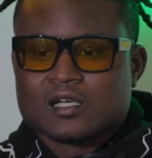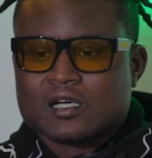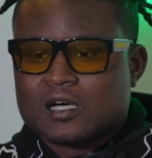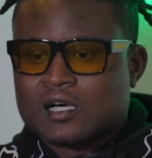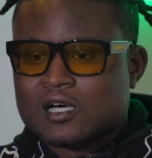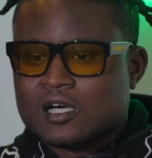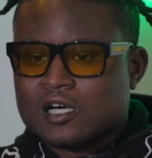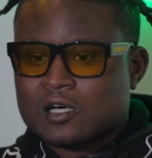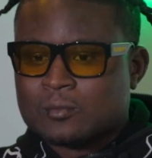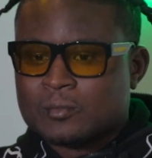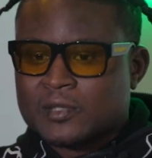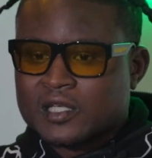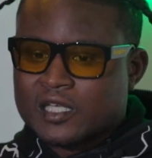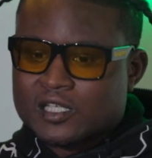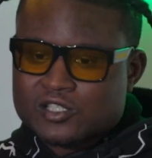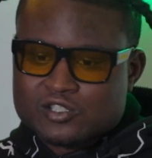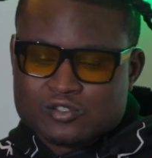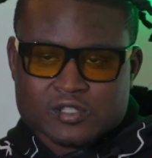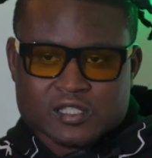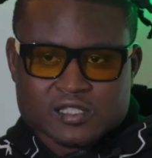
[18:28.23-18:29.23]
It
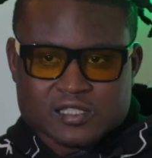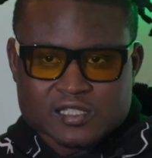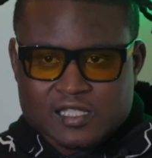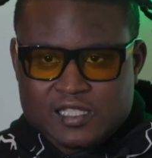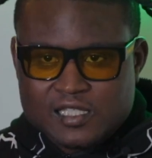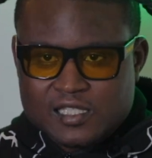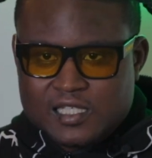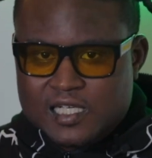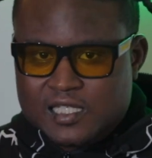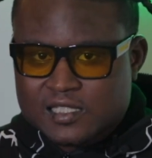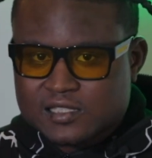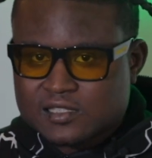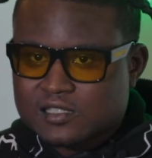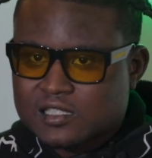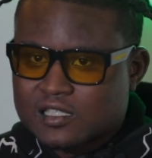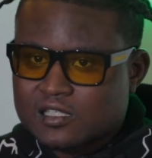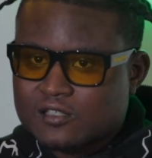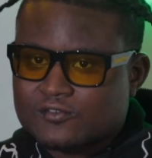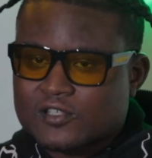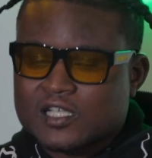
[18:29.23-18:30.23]
get you into a lot of
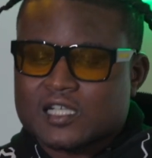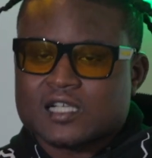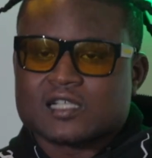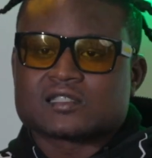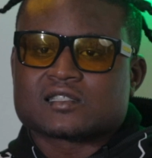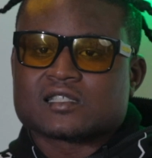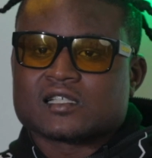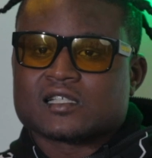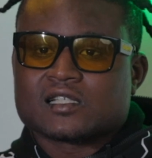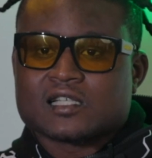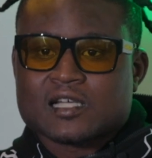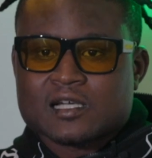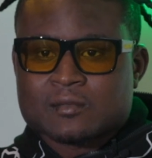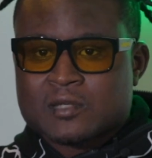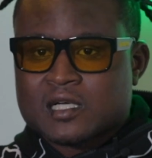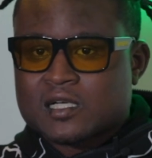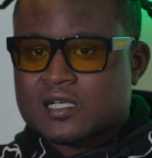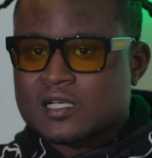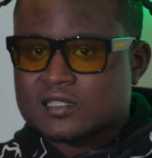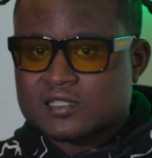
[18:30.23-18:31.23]
stuff. Like I said, like
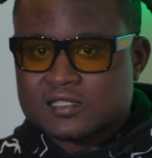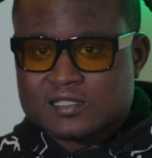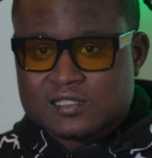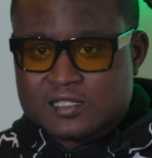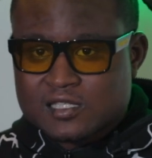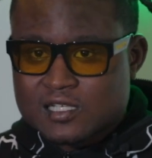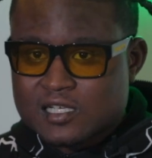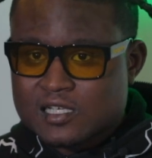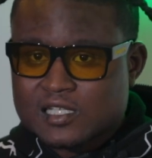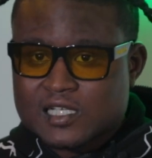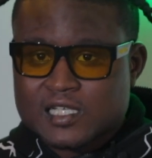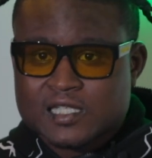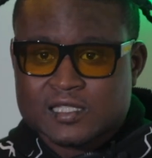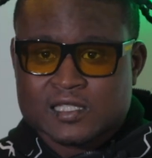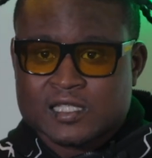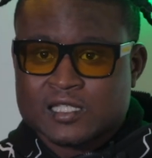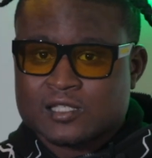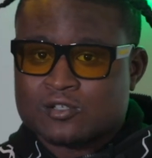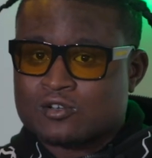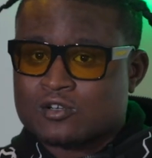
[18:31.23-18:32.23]
my cousins and all that,
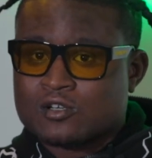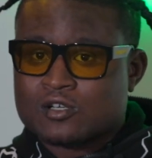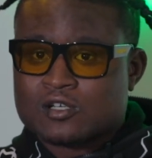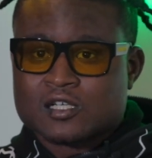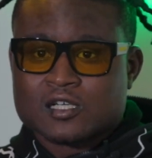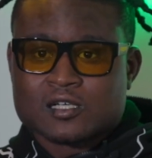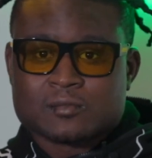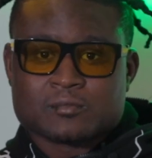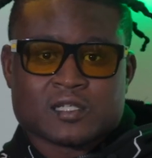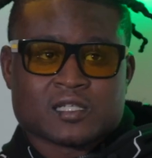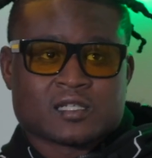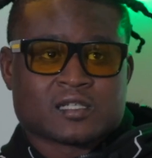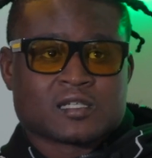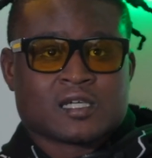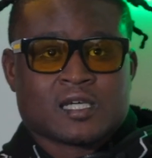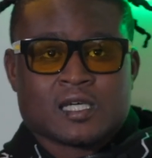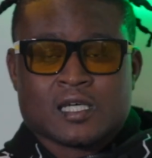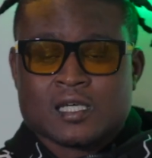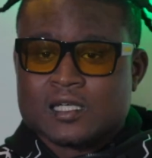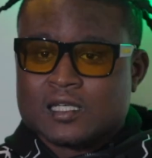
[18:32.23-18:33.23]
they growing up and
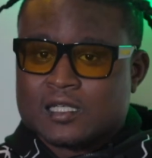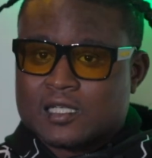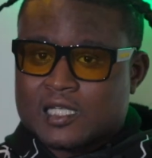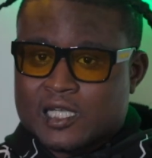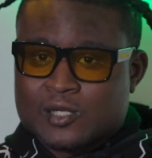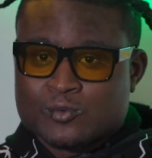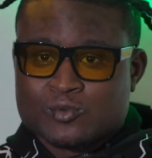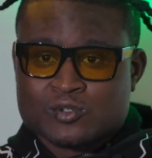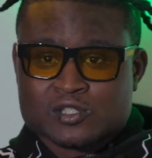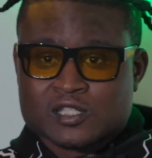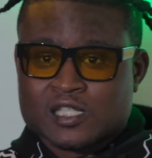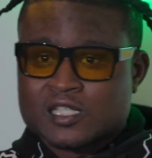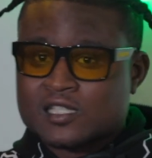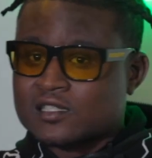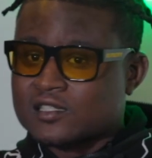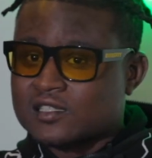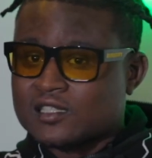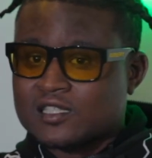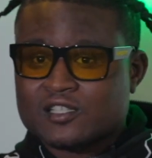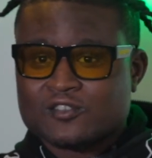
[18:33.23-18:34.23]
like we was getting
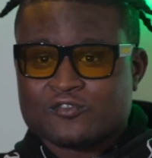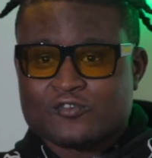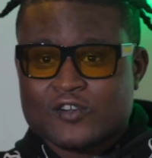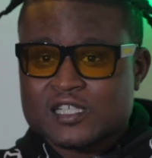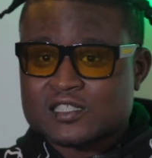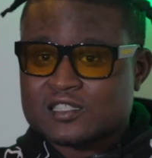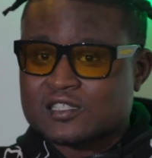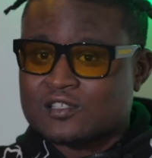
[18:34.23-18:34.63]
into these fights.